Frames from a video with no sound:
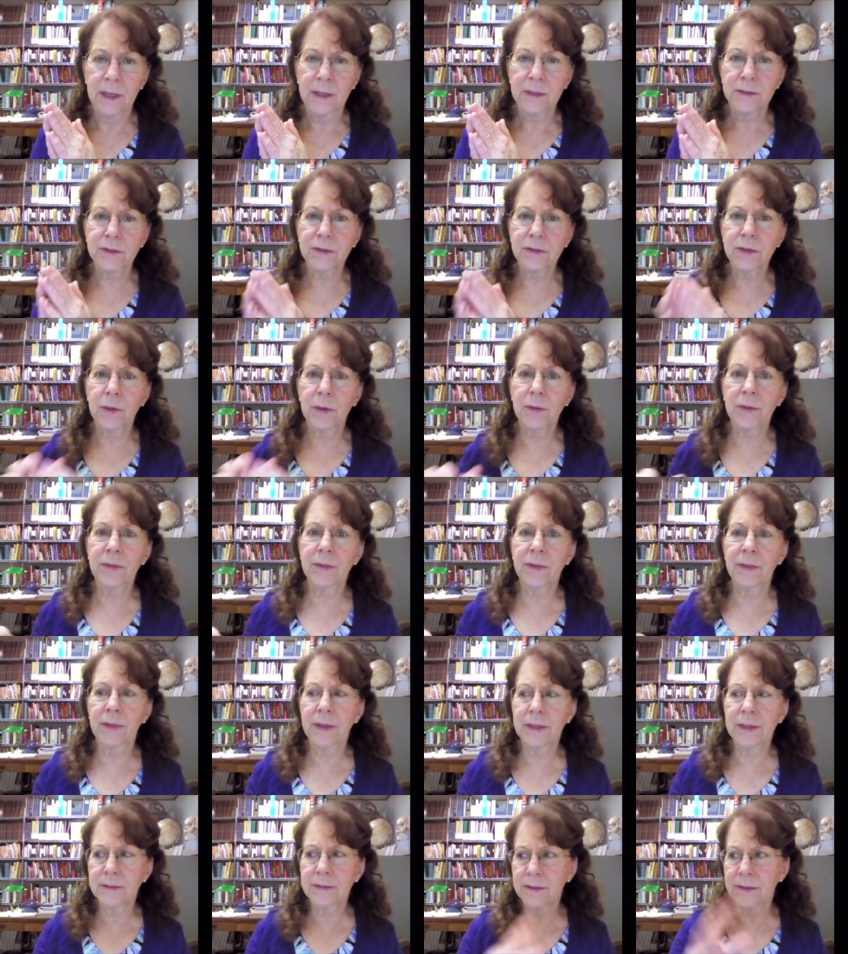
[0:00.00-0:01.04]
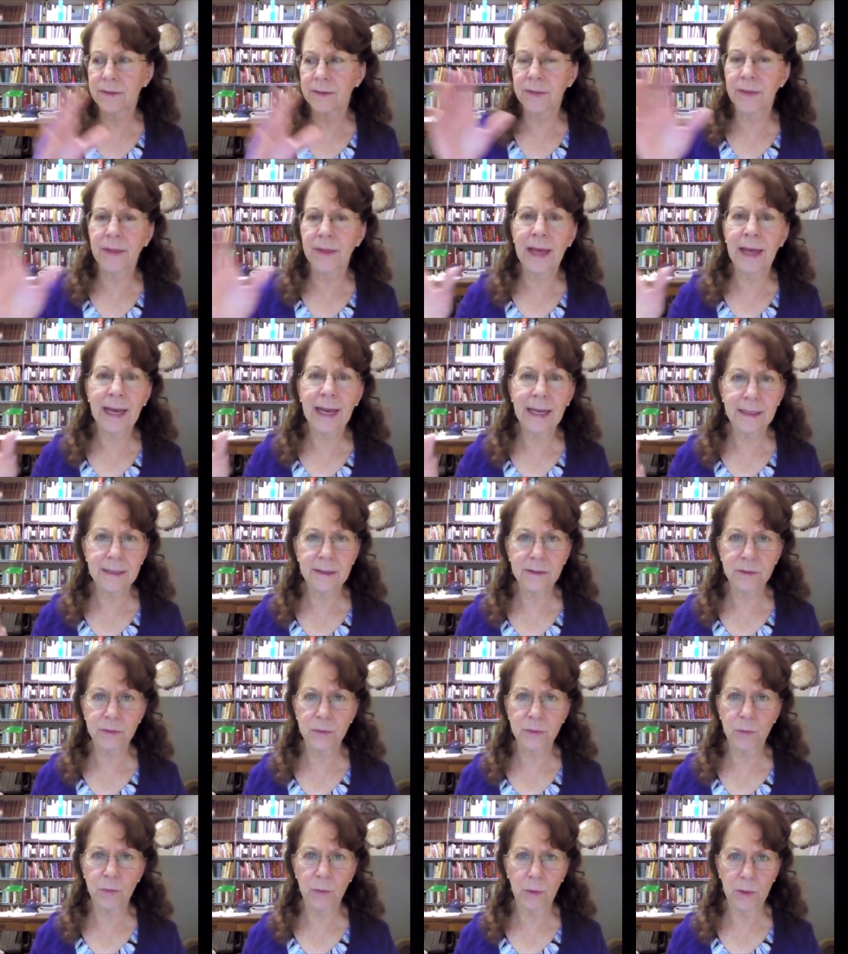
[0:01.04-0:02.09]
So they said that
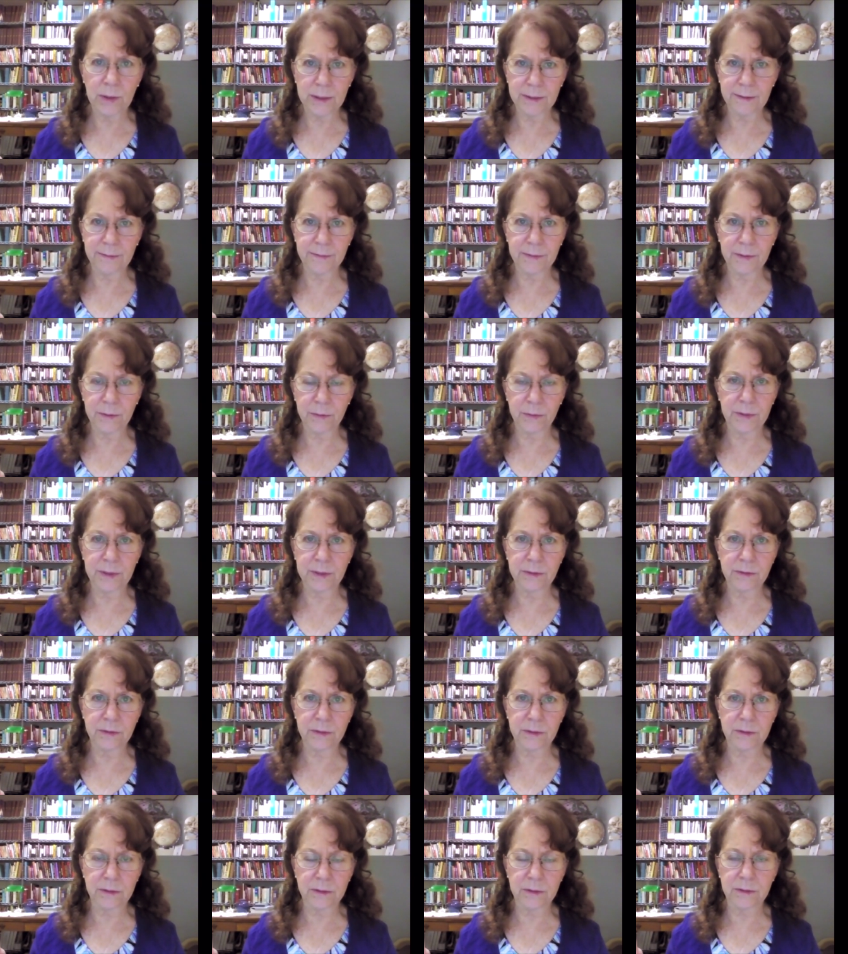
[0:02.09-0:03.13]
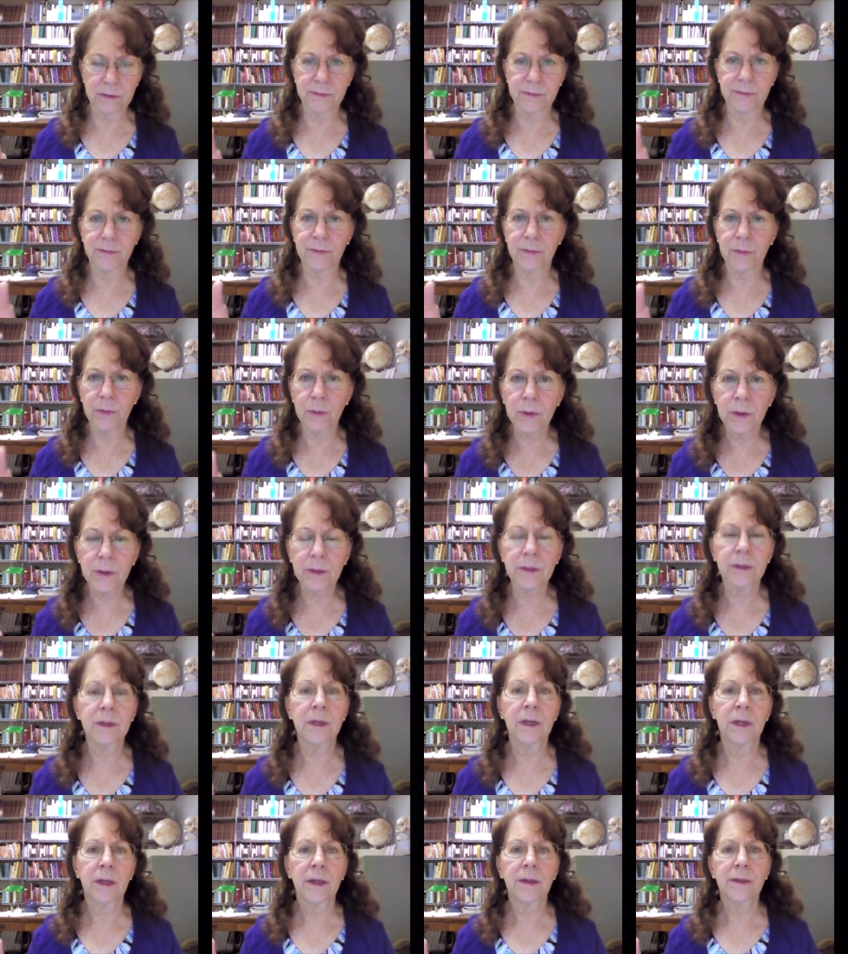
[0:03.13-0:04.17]
is one of the reasons for
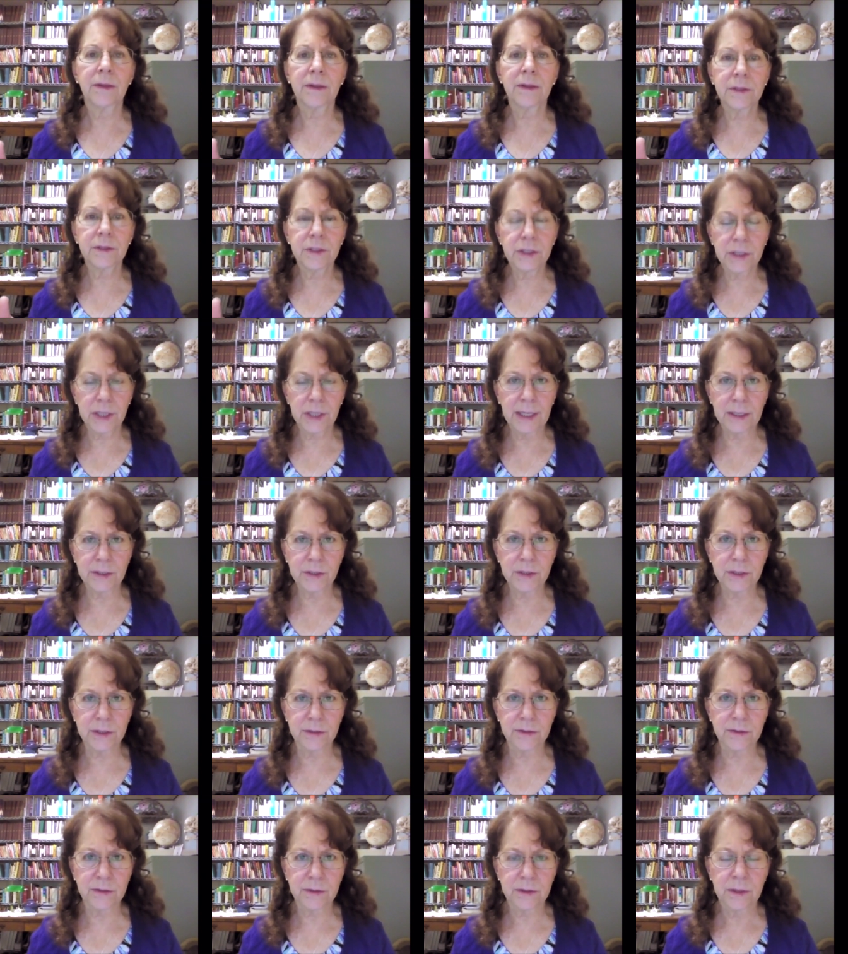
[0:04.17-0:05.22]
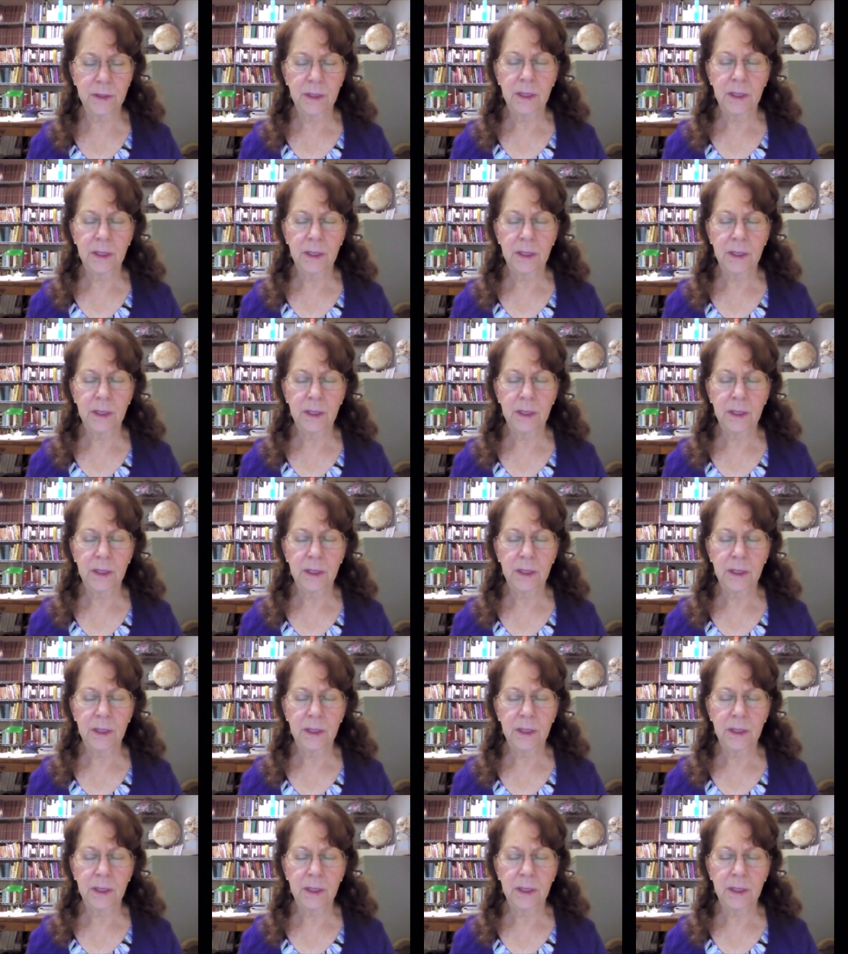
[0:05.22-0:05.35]
the changes,